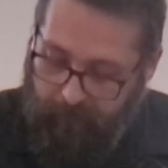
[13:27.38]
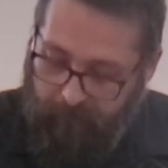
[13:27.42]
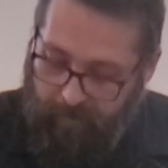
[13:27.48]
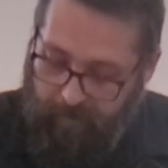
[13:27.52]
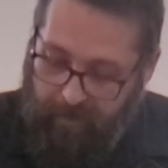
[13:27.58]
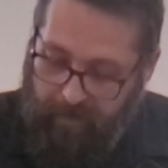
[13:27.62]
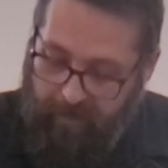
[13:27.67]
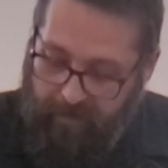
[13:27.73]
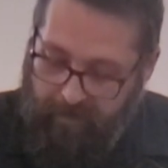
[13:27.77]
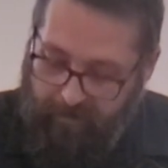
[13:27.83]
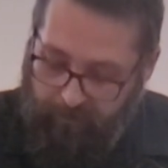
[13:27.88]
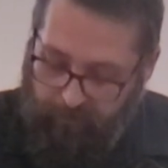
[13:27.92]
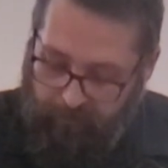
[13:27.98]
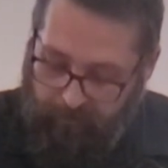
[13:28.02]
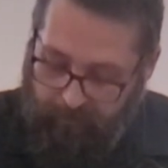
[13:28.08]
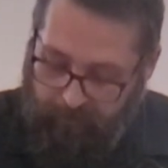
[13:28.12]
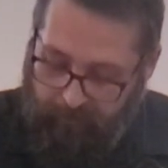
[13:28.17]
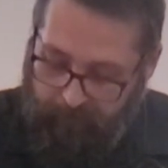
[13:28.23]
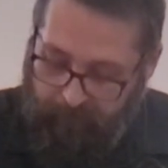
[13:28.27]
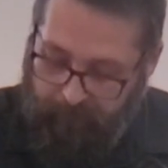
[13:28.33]
and he healed
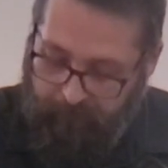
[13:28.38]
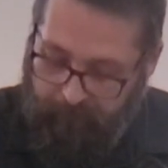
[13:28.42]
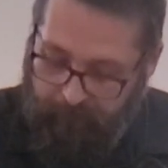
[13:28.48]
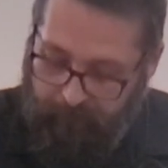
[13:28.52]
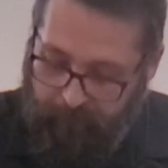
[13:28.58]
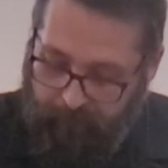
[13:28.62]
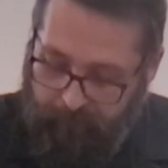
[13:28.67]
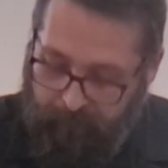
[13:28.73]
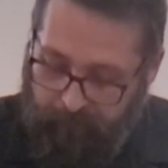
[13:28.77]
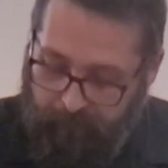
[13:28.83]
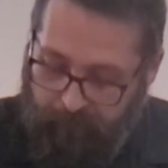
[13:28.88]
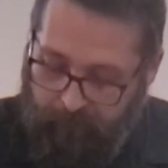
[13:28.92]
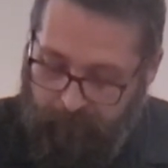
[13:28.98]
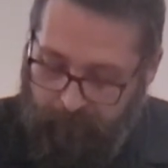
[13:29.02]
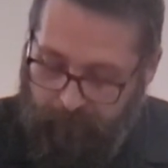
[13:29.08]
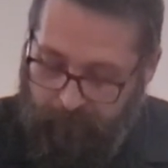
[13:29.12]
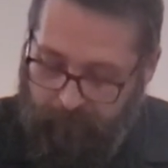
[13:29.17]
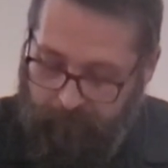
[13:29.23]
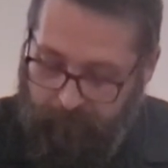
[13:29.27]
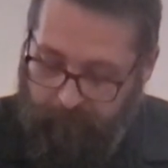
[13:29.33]
him
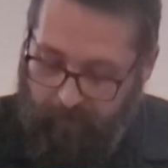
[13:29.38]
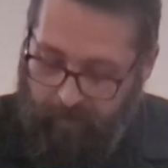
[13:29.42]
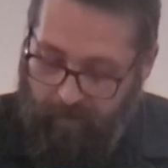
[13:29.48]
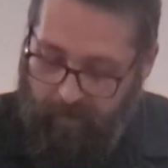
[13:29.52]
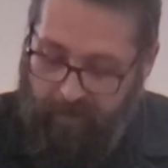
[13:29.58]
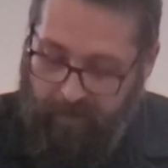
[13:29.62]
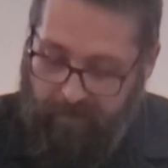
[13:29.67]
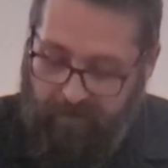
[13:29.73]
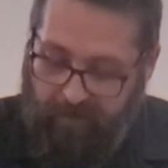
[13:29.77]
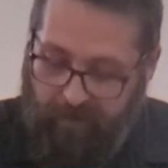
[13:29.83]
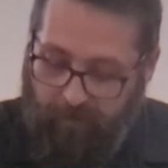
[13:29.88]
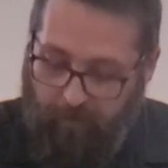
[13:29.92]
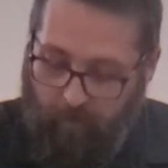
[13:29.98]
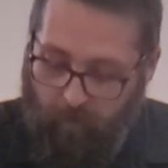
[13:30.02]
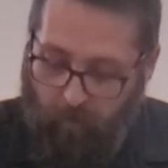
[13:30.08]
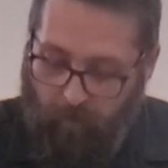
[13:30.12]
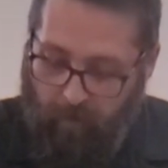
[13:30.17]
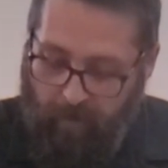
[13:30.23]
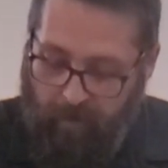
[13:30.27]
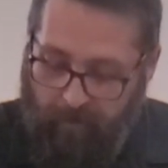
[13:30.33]
and he sent him
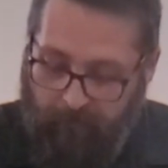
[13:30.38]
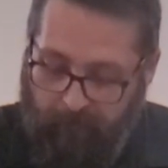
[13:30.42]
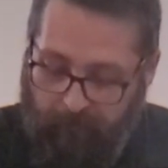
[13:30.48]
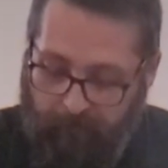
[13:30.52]
away.